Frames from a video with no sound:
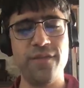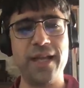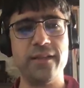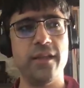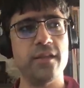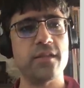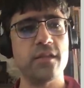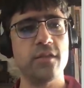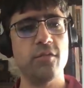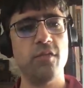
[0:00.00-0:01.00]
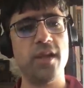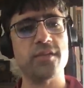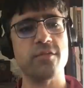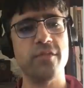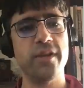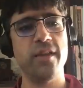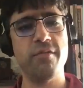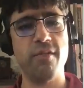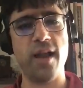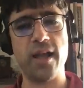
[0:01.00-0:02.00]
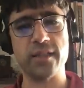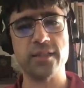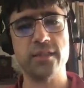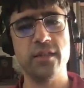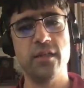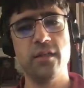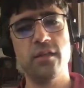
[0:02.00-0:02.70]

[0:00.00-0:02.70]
The fact is, Rust really rocks